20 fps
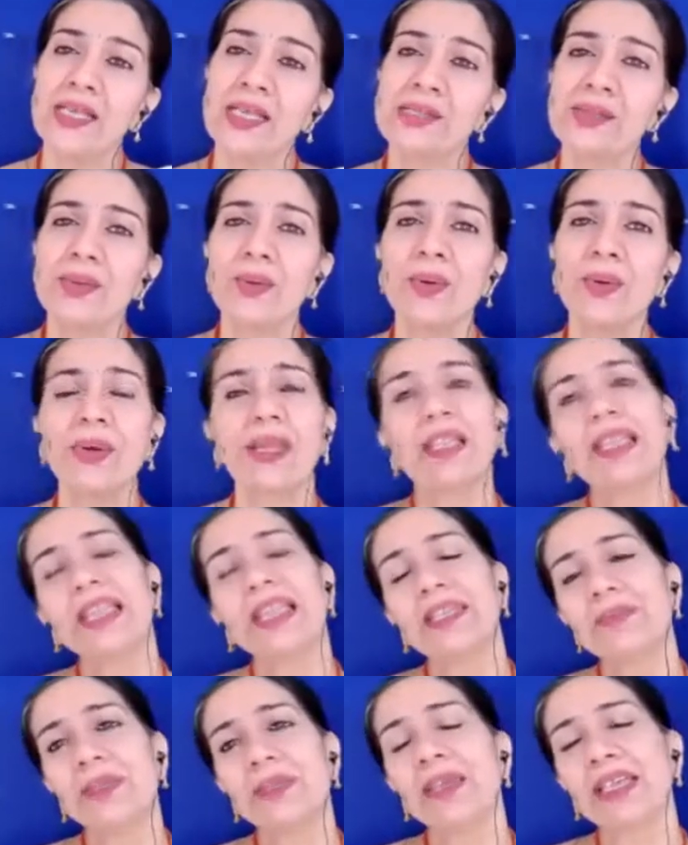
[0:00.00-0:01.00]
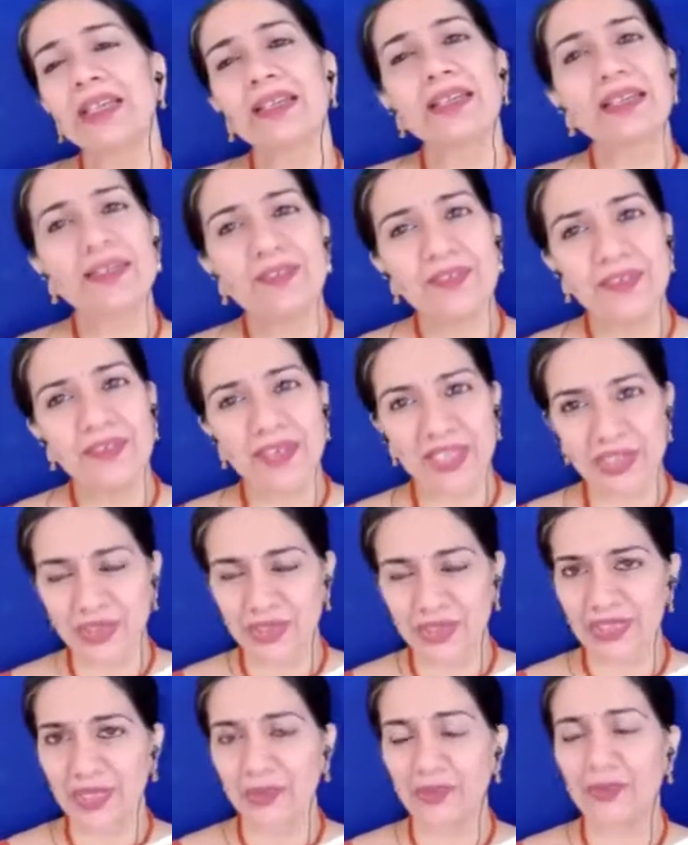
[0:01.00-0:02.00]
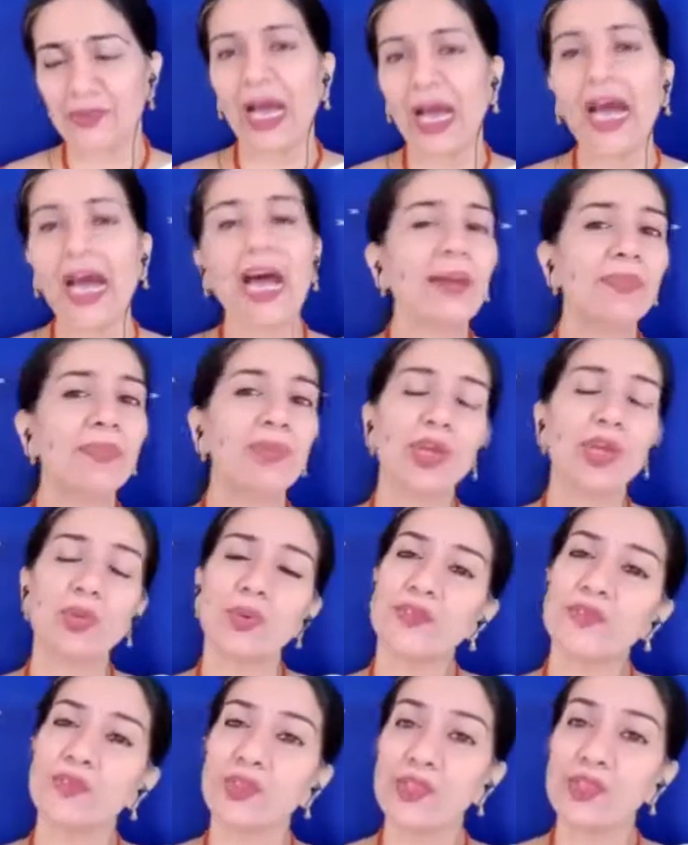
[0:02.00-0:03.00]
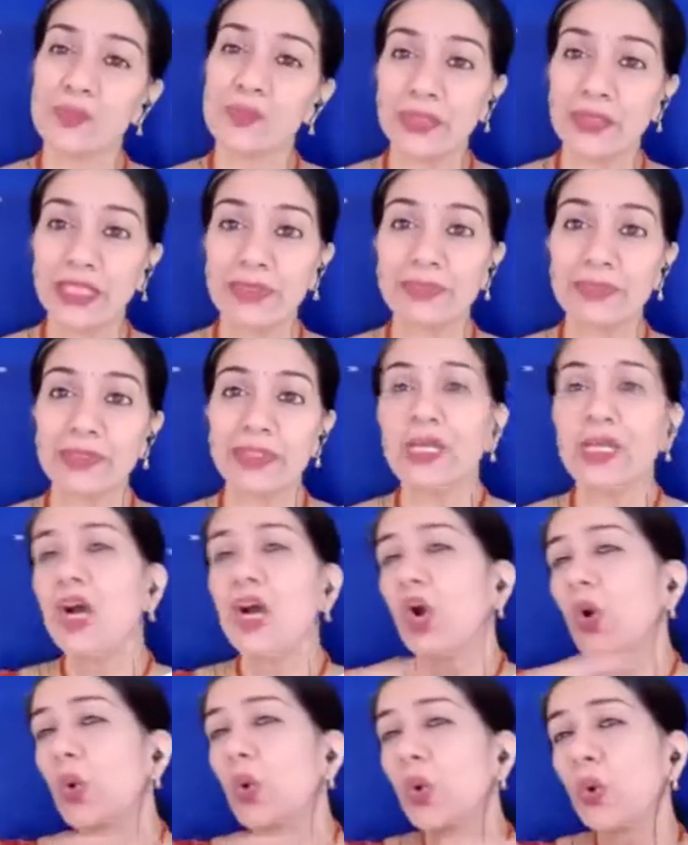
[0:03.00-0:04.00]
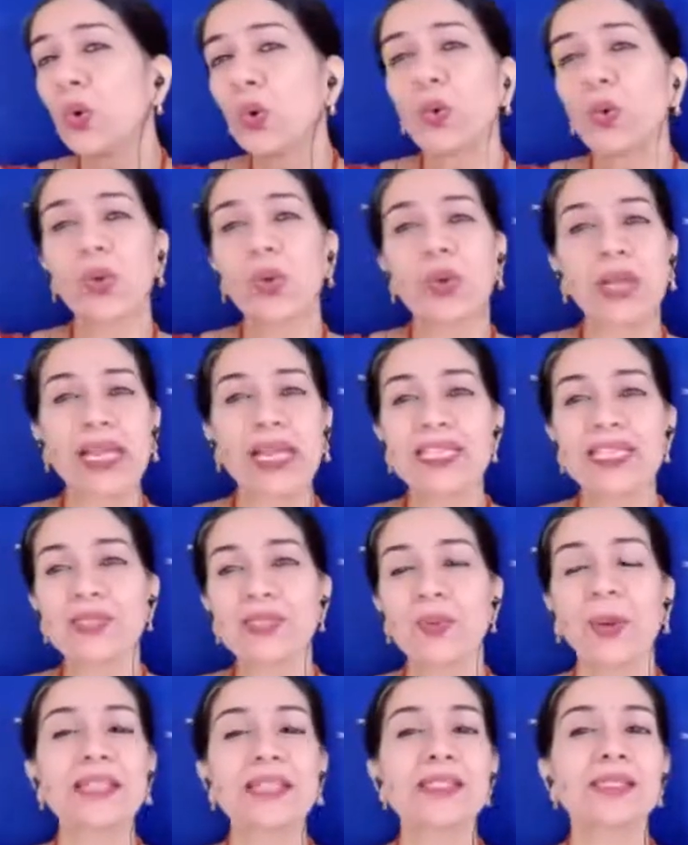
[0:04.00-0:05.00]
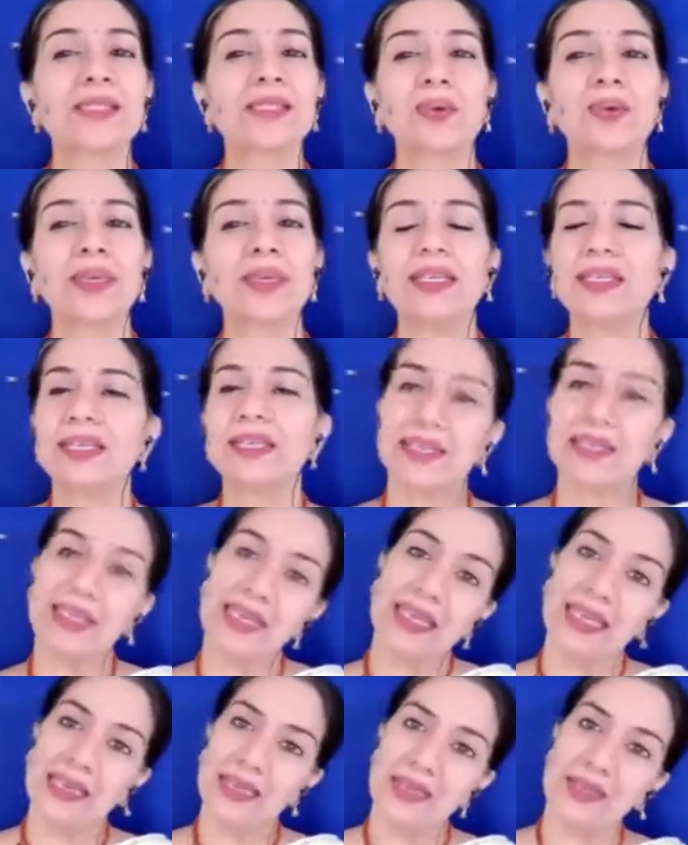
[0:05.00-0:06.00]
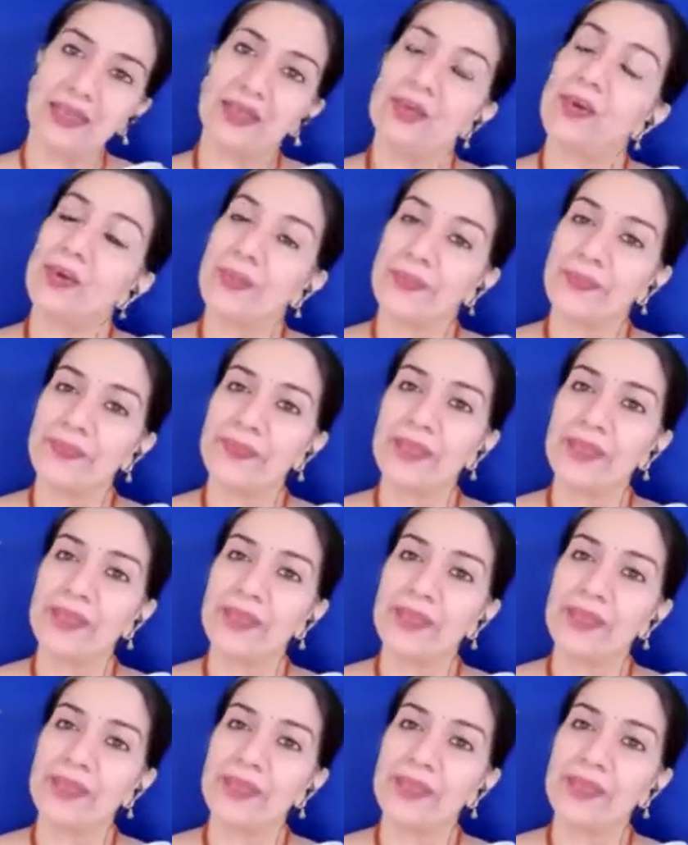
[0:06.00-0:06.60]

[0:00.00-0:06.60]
So let me make a confession. Now, I'm not one of those people who writes one story a day. No.